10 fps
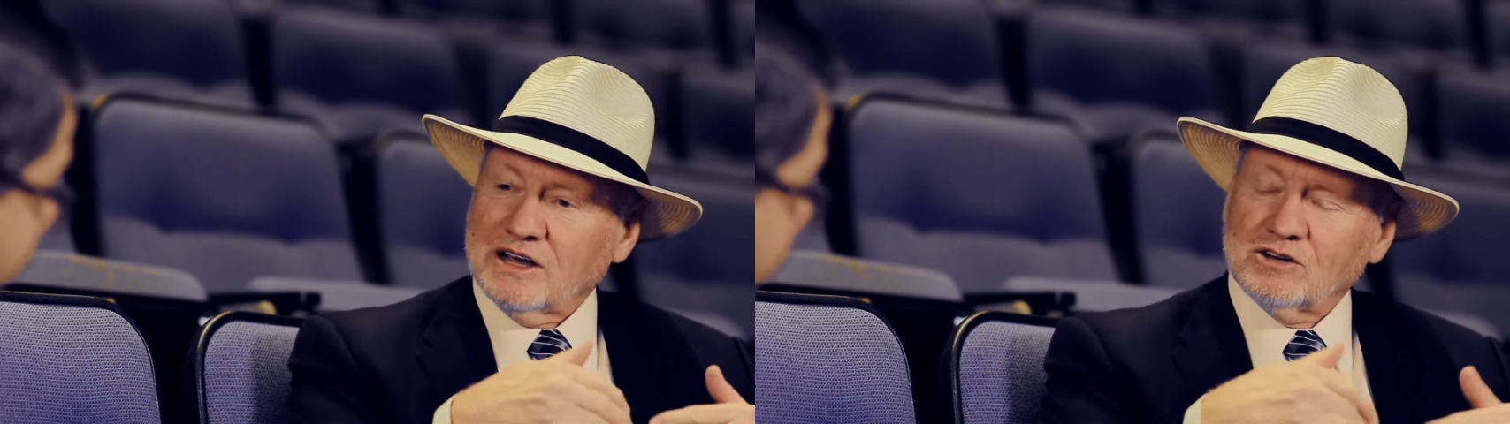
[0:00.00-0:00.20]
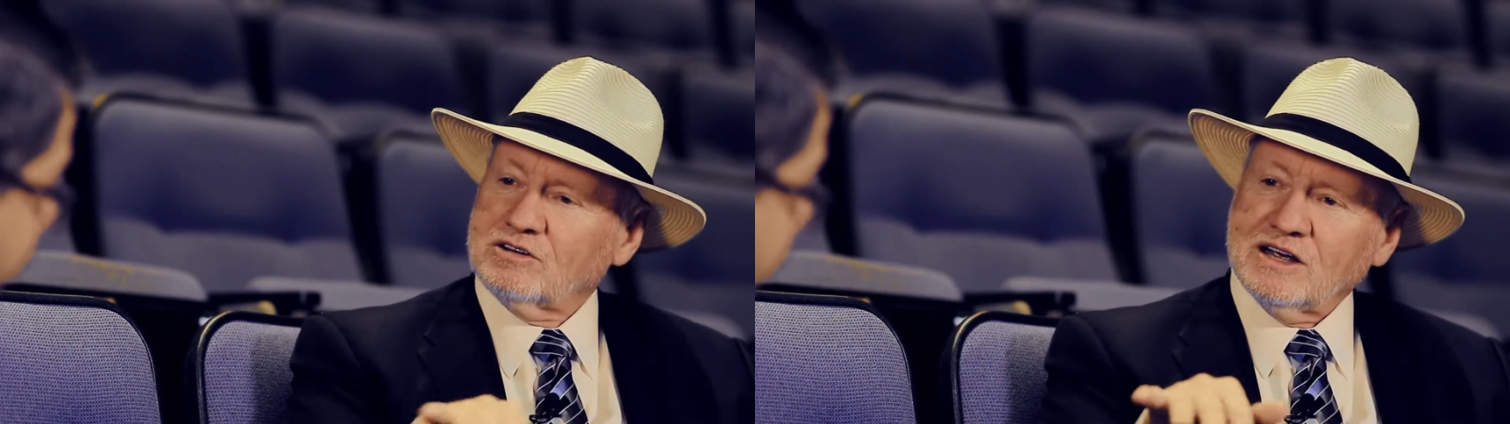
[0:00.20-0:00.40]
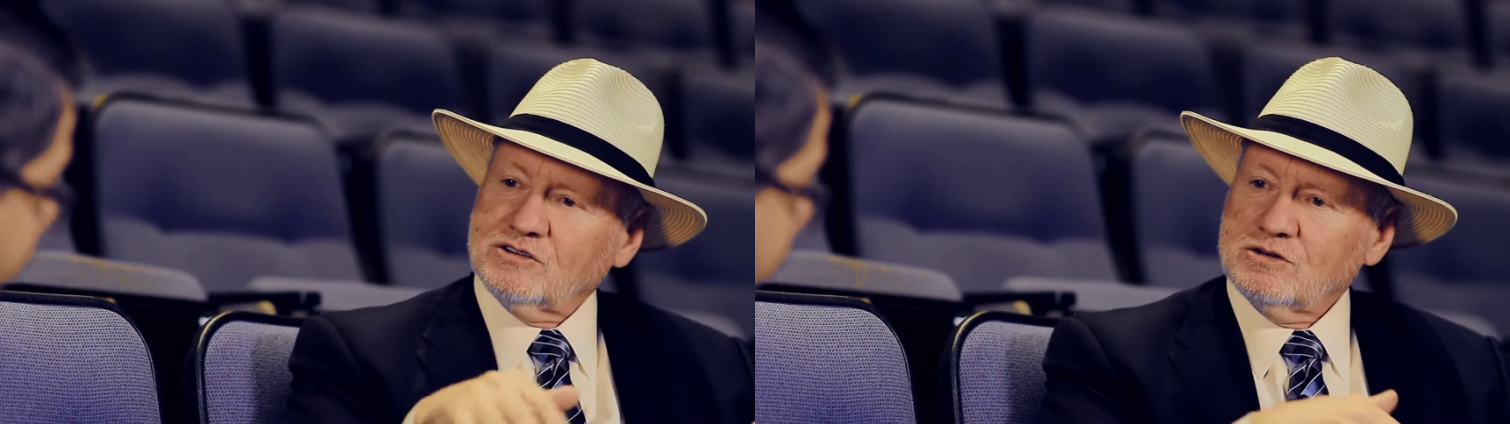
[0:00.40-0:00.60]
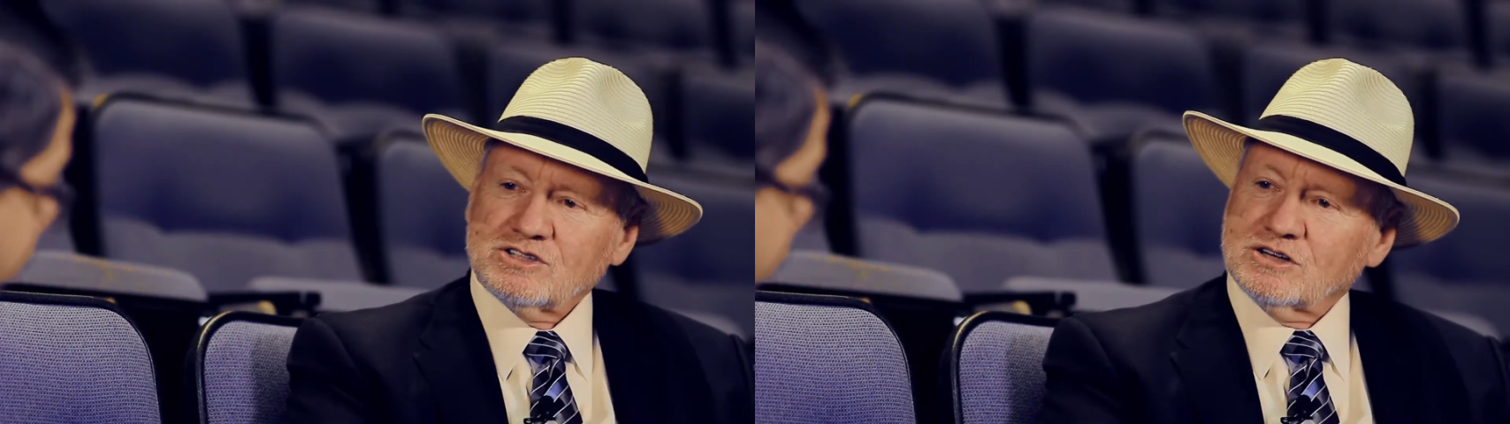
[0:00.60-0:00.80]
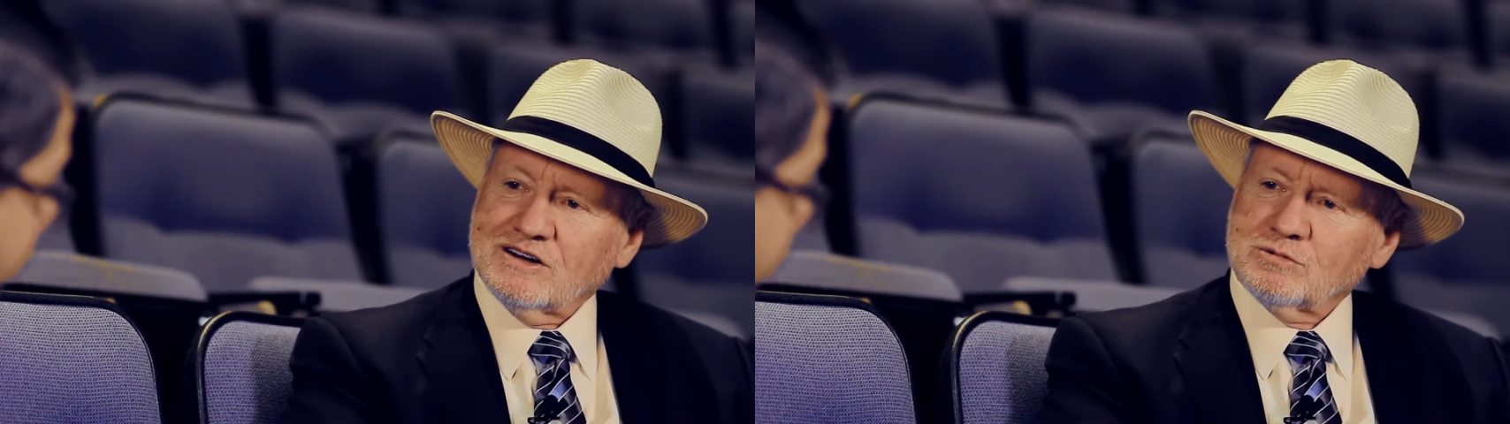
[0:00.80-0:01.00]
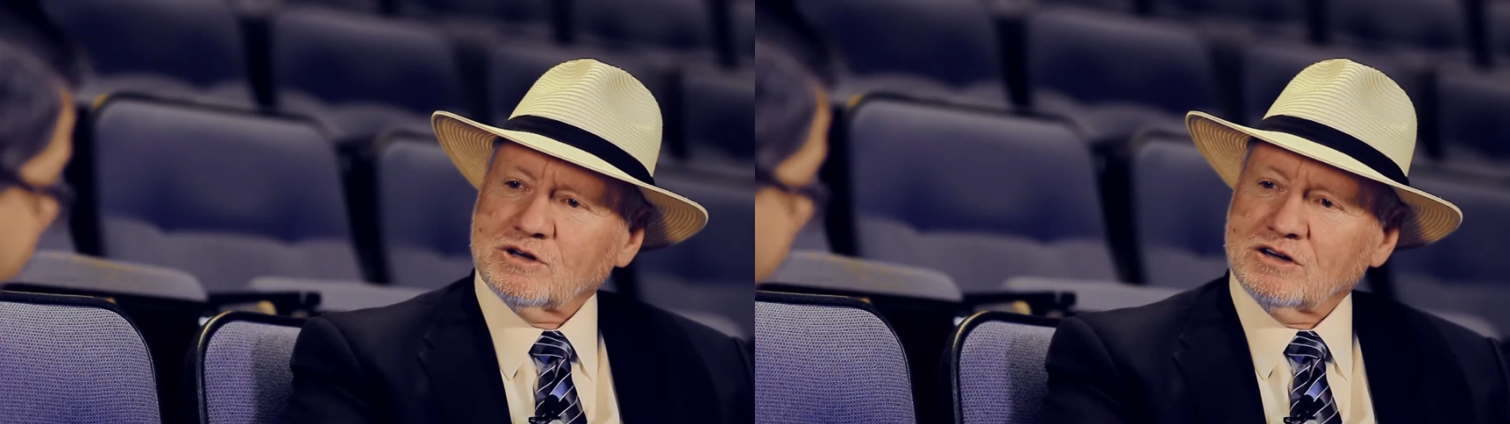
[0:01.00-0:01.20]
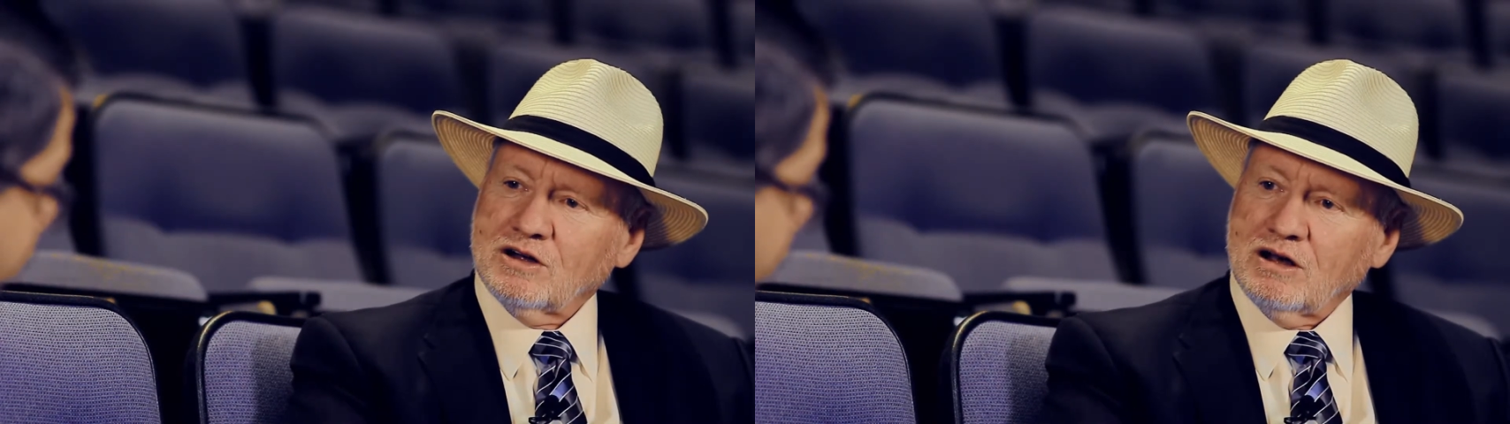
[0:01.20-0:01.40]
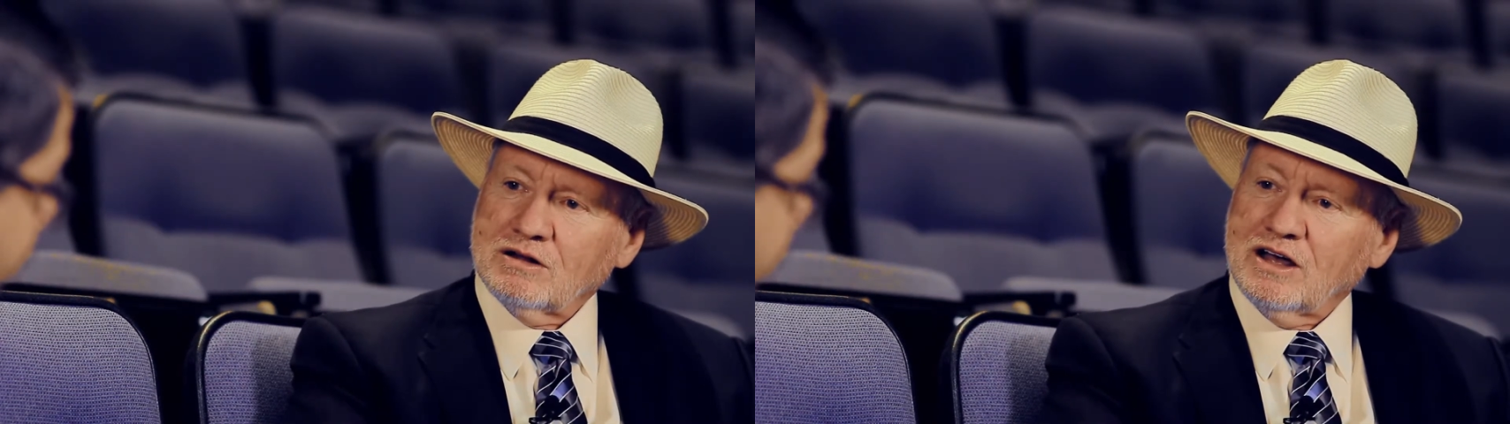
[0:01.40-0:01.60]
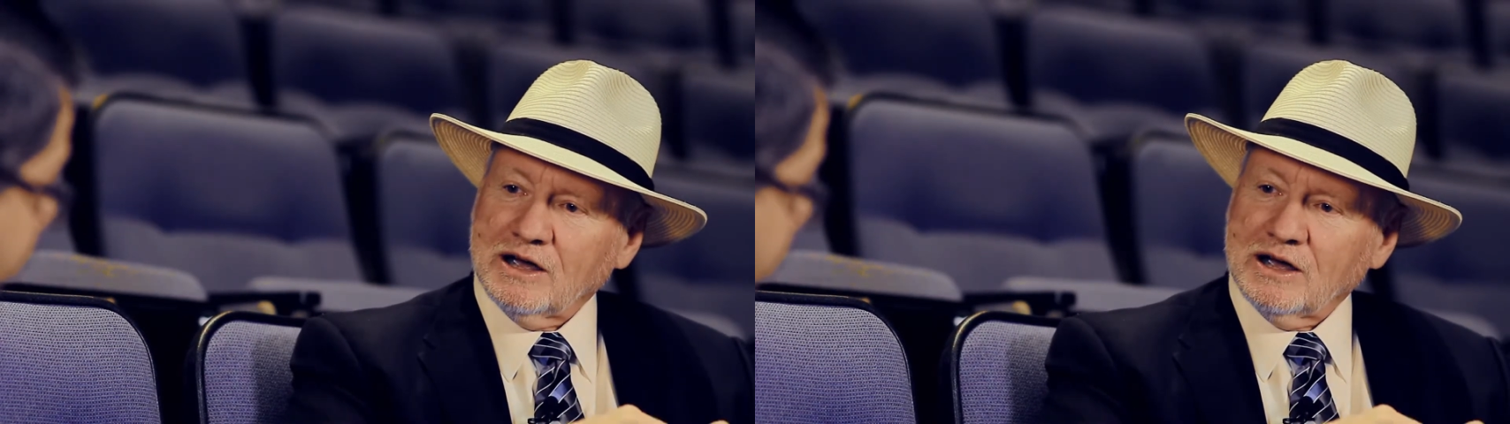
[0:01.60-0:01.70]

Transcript: I don't have to use the government at all.